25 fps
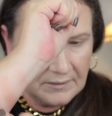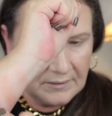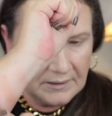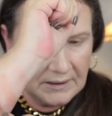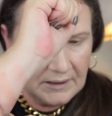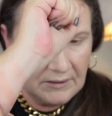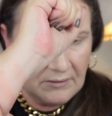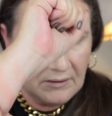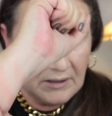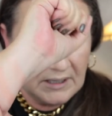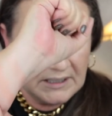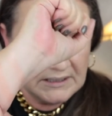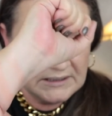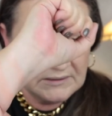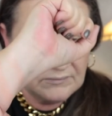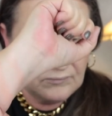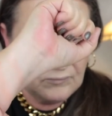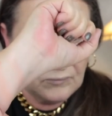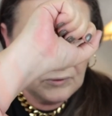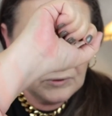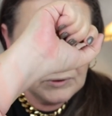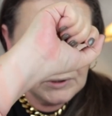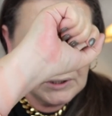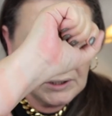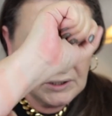Now I
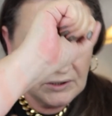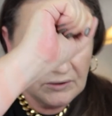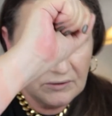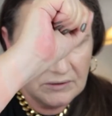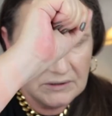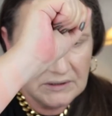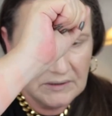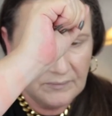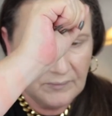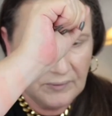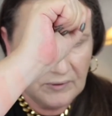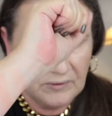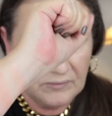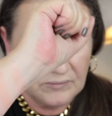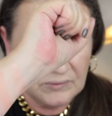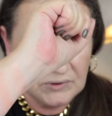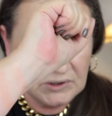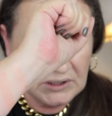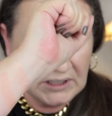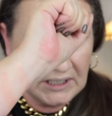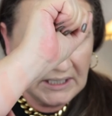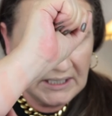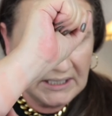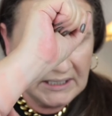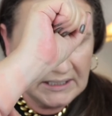want to use the bottom
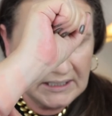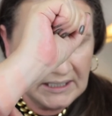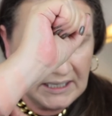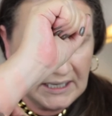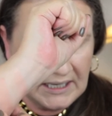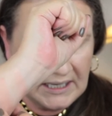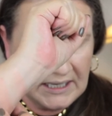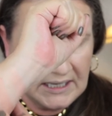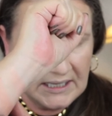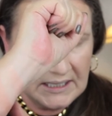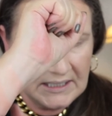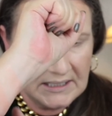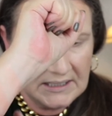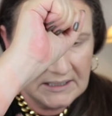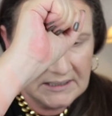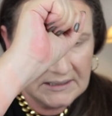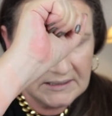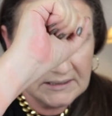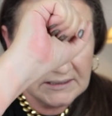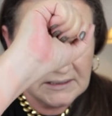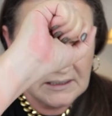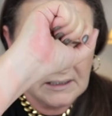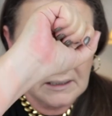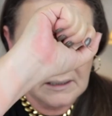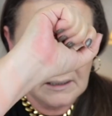shade
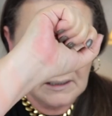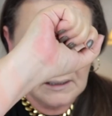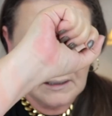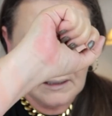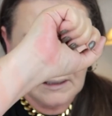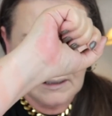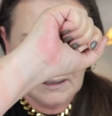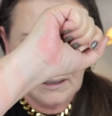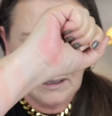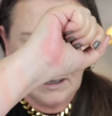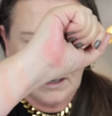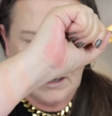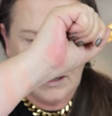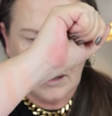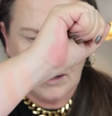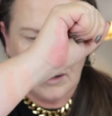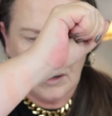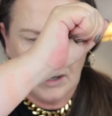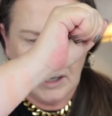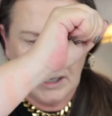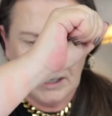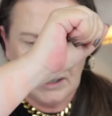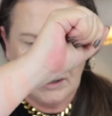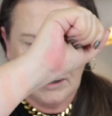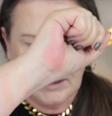as a
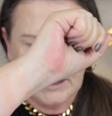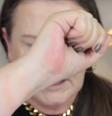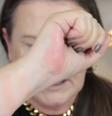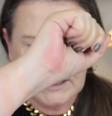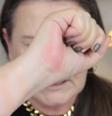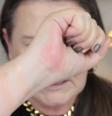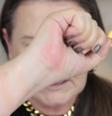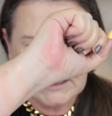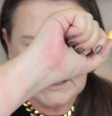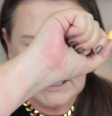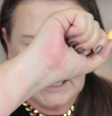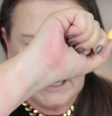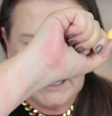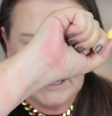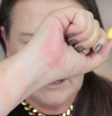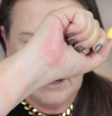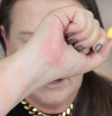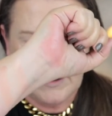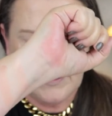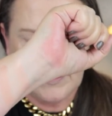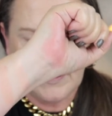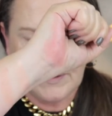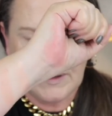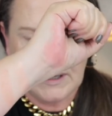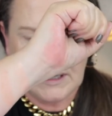highlighter today.
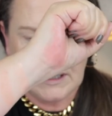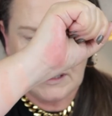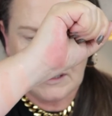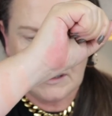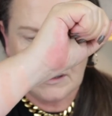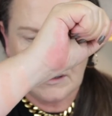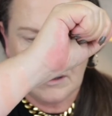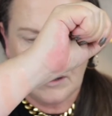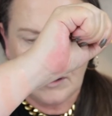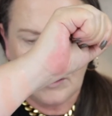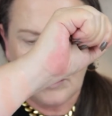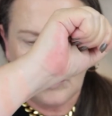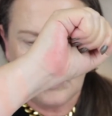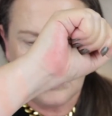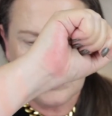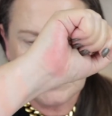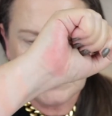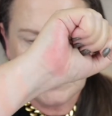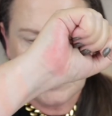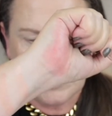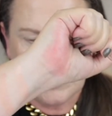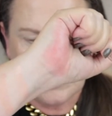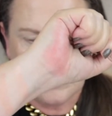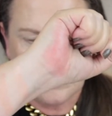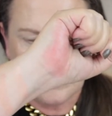I think I'll
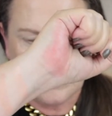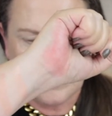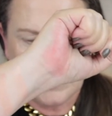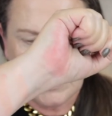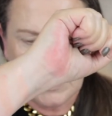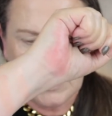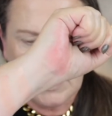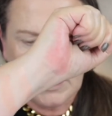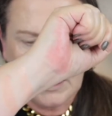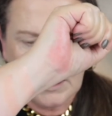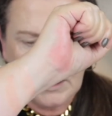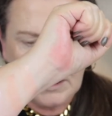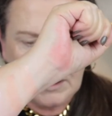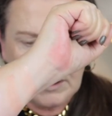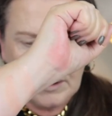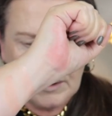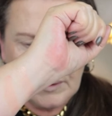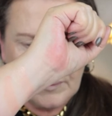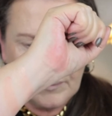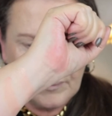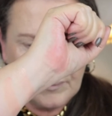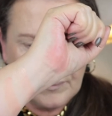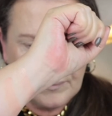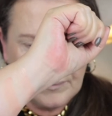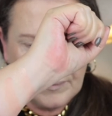also
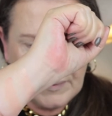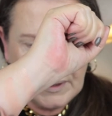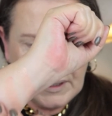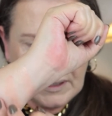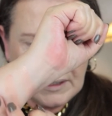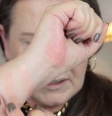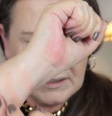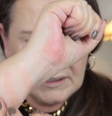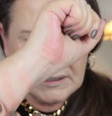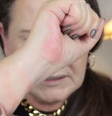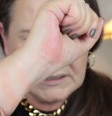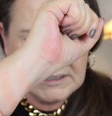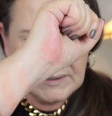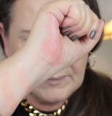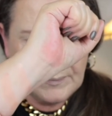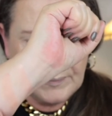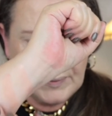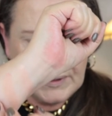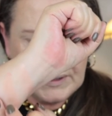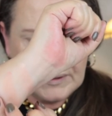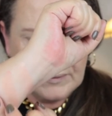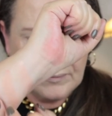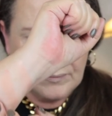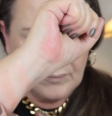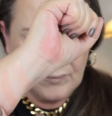It's a
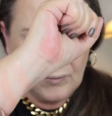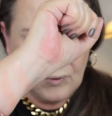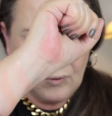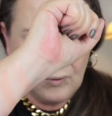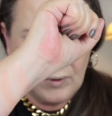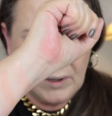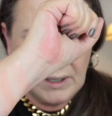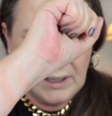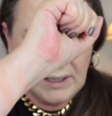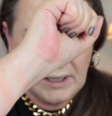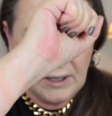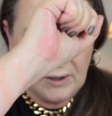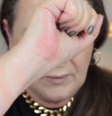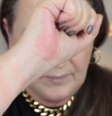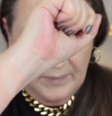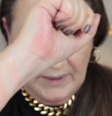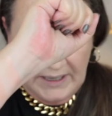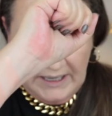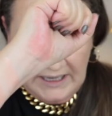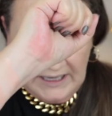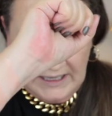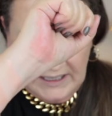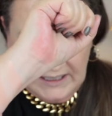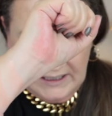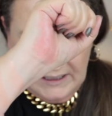bit more
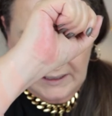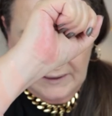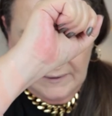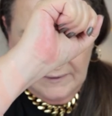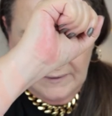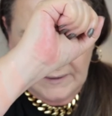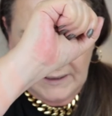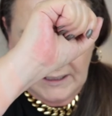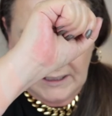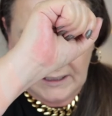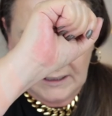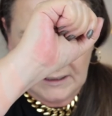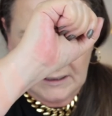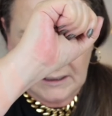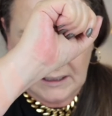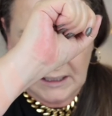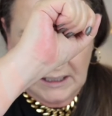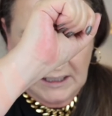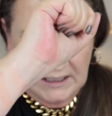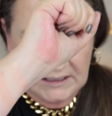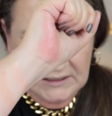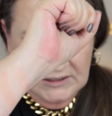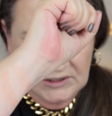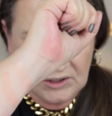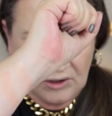opaque than
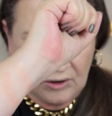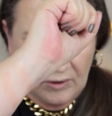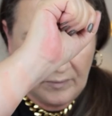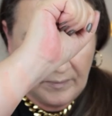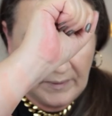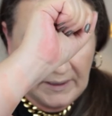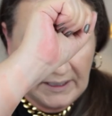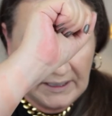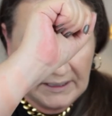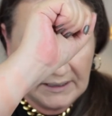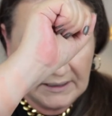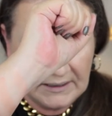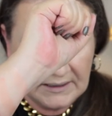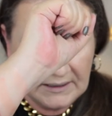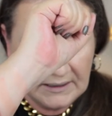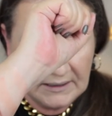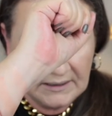a topper,